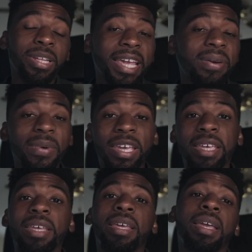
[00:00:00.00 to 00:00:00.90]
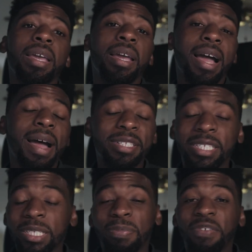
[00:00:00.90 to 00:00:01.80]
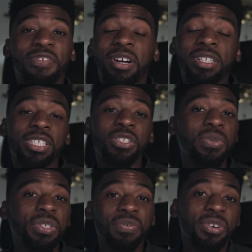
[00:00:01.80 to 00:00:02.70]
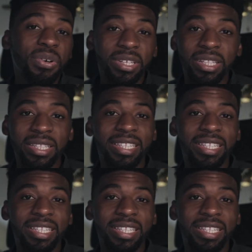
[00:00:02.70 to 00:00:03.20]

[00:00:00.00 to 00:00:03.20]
lightweight. I just prefer to use a Ronin.